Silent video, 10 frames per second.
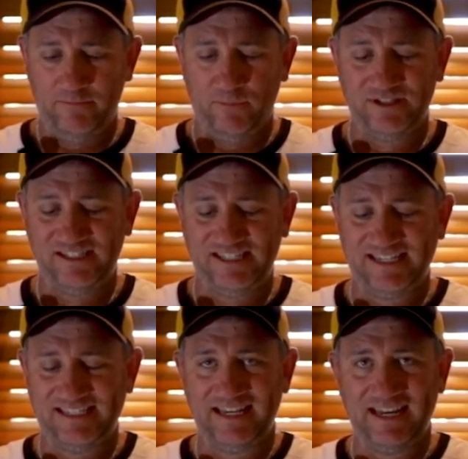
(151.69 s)
My
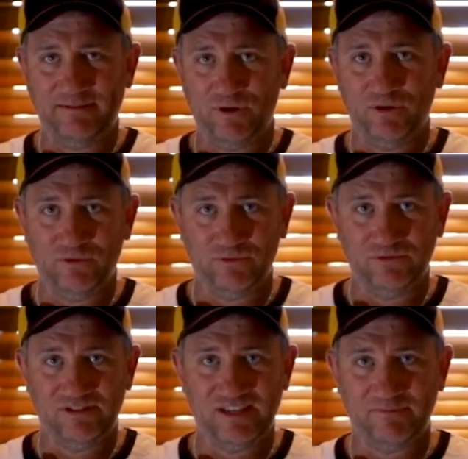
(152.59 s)

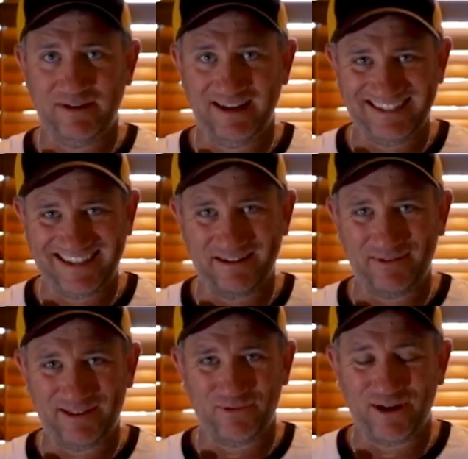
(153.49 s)
16mm Sigma is going to
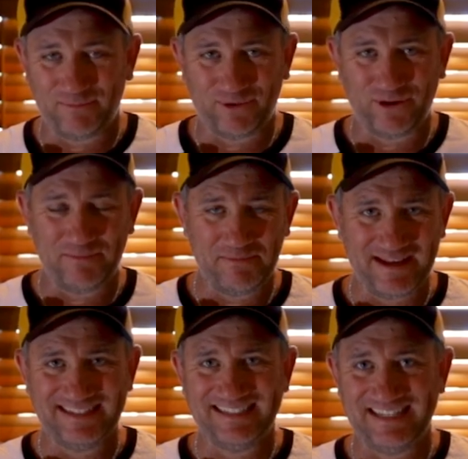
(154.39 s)
be the one I'm going to
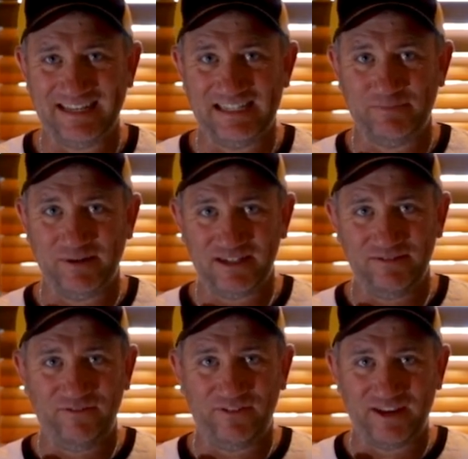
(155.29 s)
miss, especially
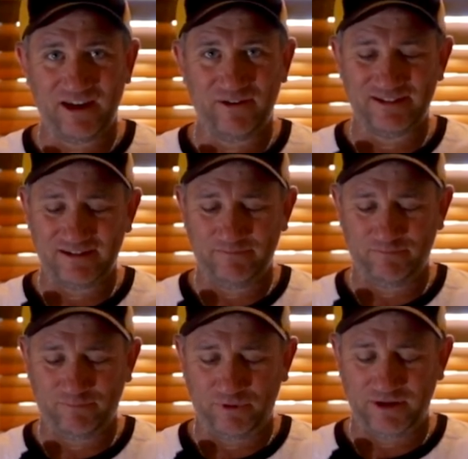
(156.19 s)
for video. It's a
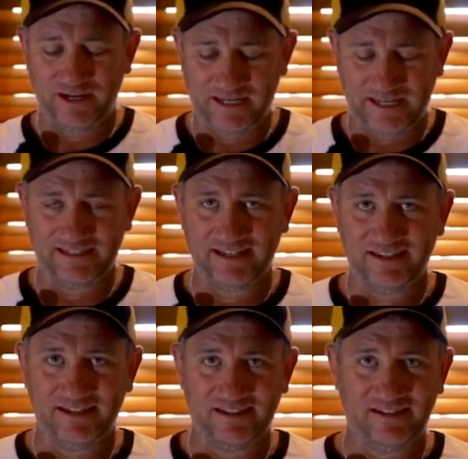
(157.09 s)
brilliant lens,
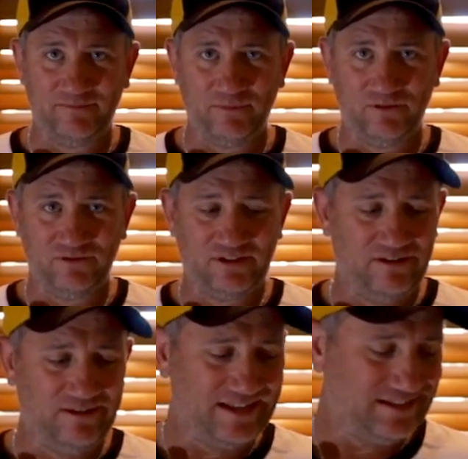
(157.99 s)
that 16mm.
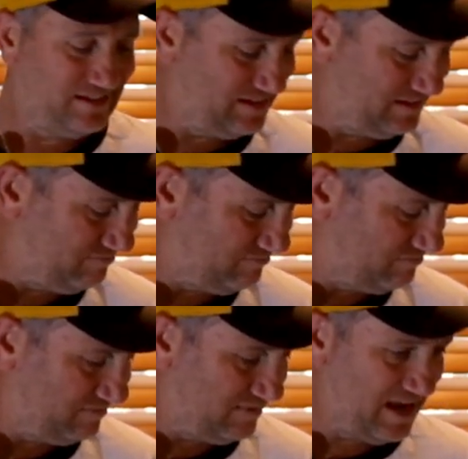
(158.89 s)
So that's,
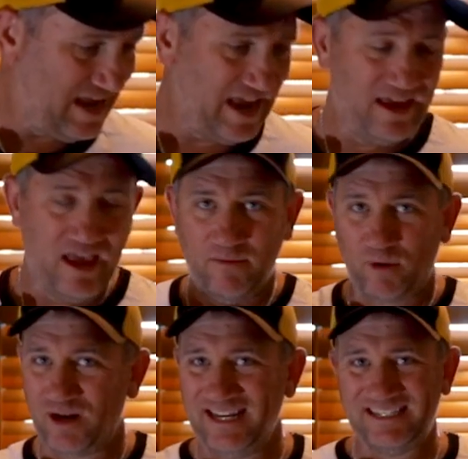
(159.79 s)
yeah.
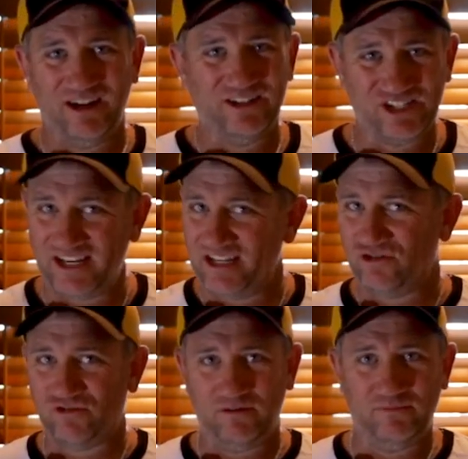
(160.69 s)
But I just need to
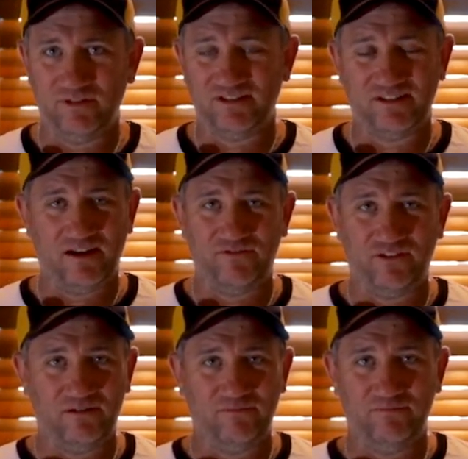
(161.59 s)
trim the stuff
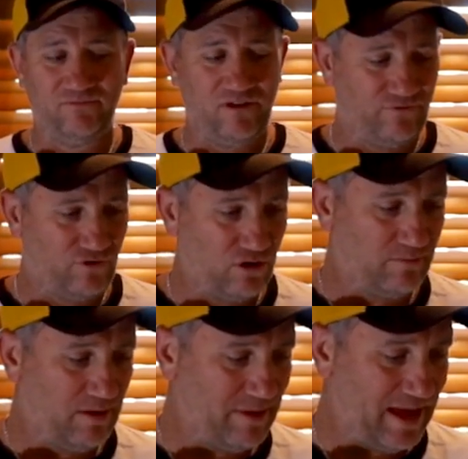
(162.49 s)
that I've got
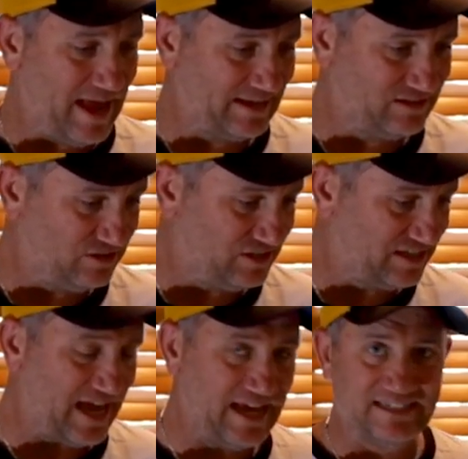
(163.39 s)
in my bags. I
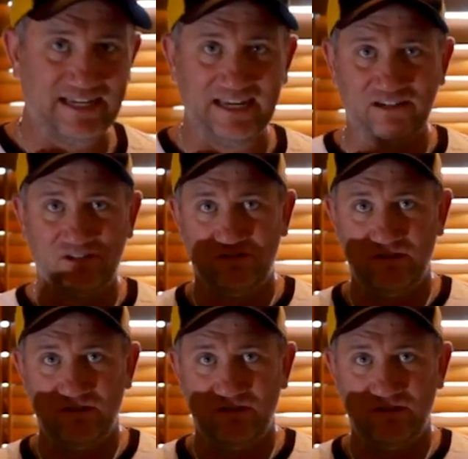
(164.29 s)
just can't take